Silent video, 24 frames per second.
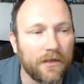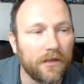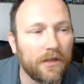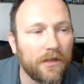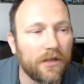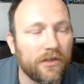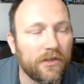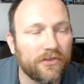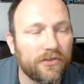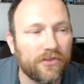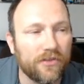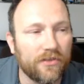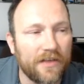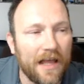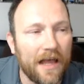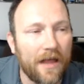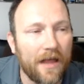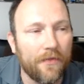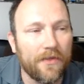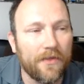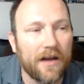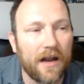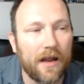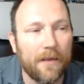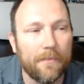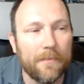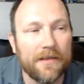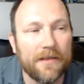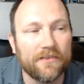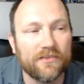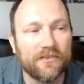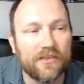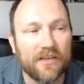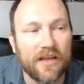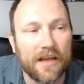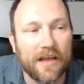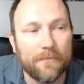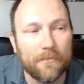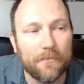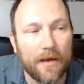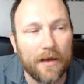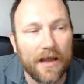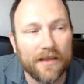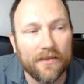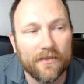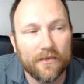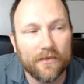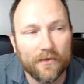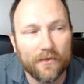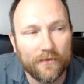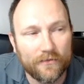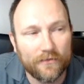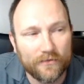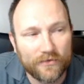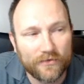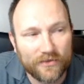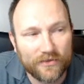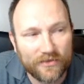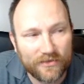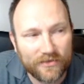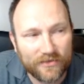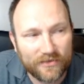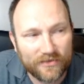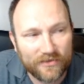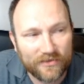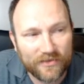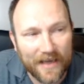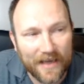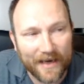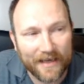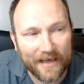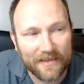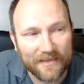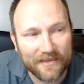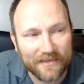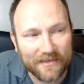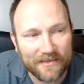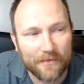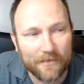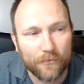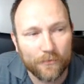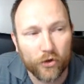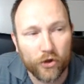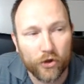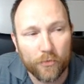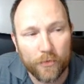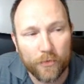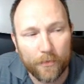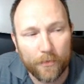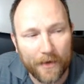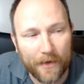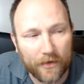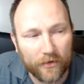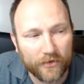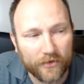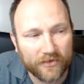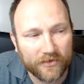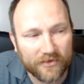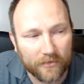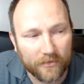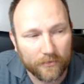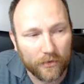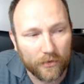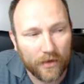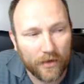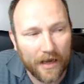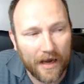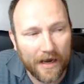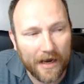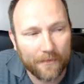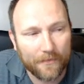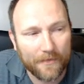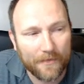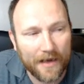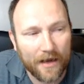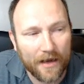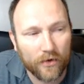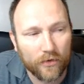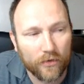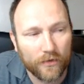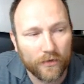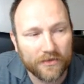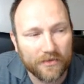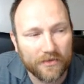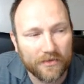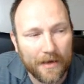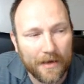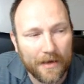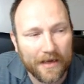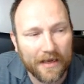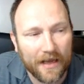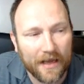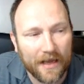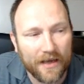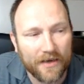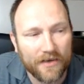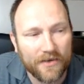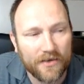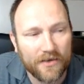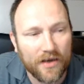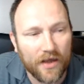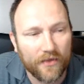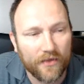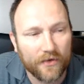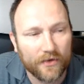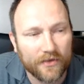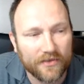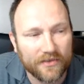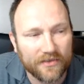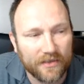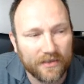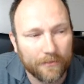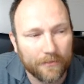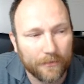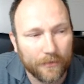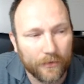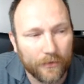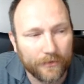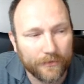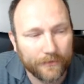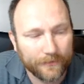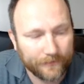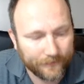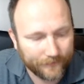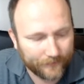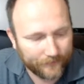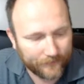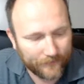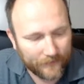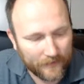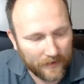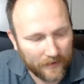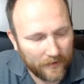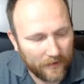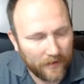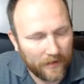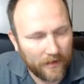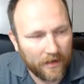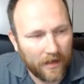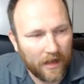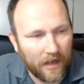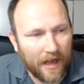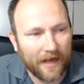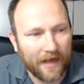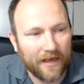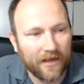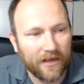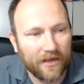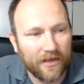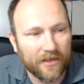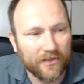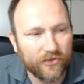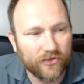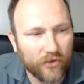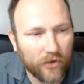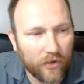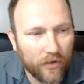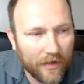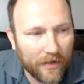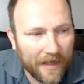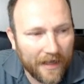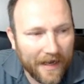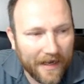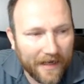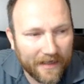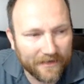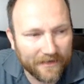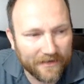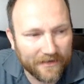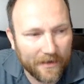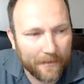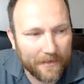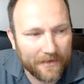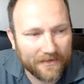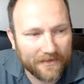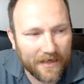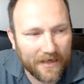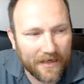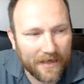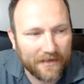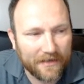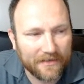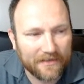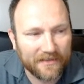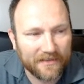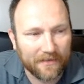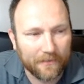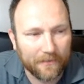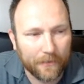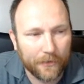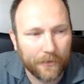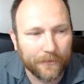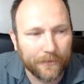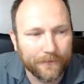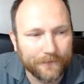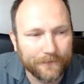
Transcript: So now that I'm inside my second symbol, the propeller symbol, I am now going to make another symbol. I can control A because I'm inside the symbol.